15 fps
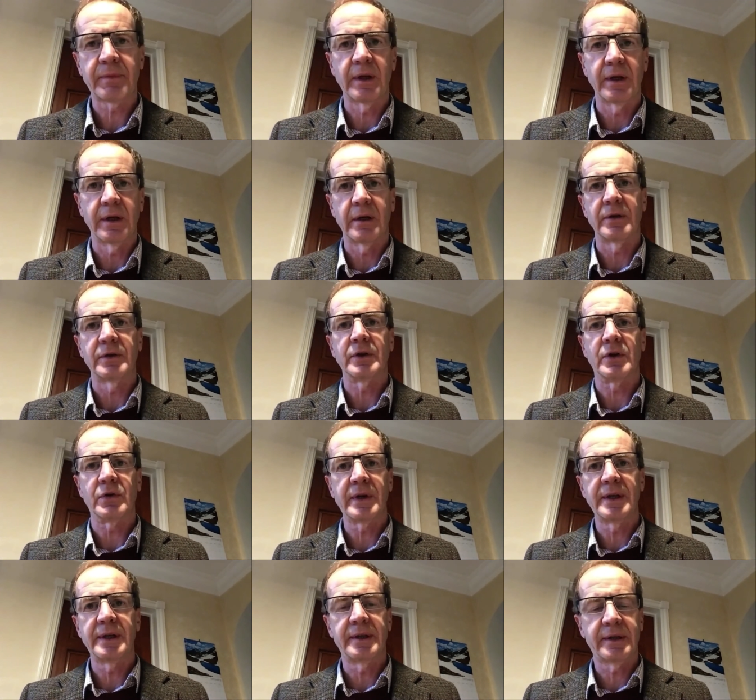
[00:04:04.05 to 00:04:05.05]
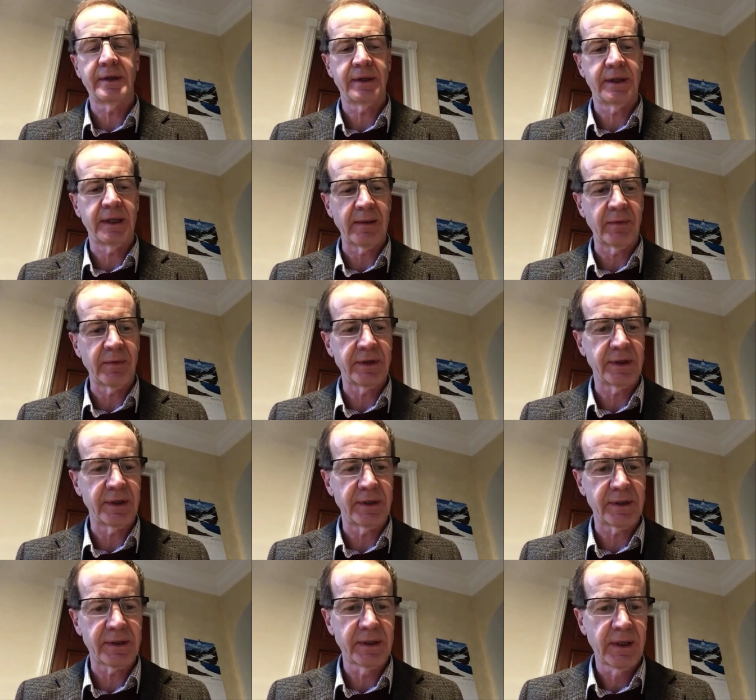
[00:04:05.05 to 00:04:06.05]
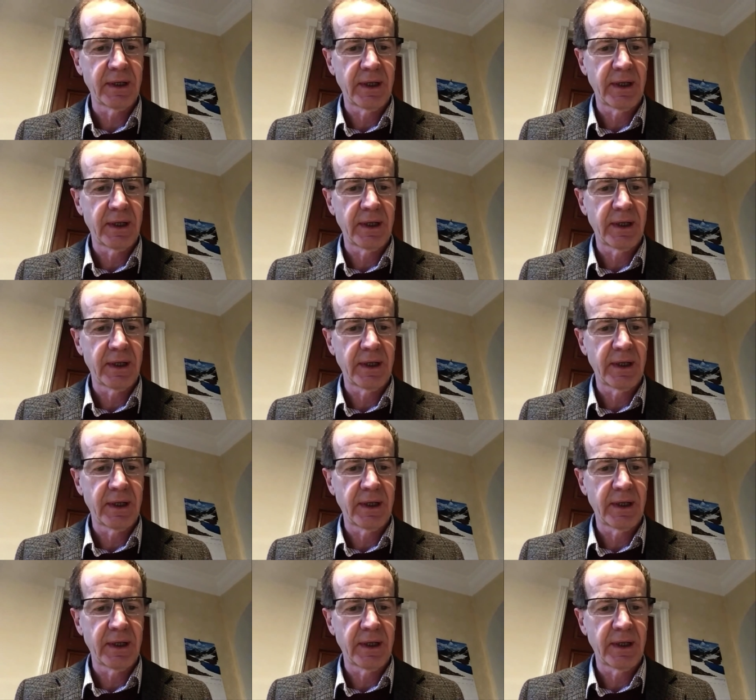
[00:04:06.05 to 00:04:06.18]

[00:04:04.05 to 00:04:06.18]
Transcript: They are agreed damages